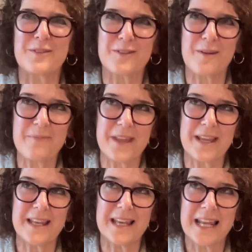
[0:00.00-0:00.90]

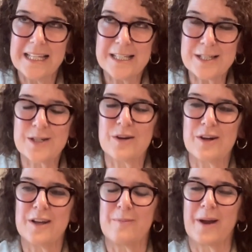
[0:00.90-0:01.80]
something just
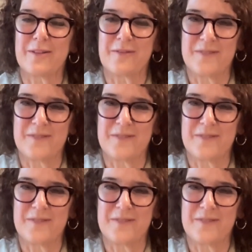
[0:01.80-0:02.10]
good about the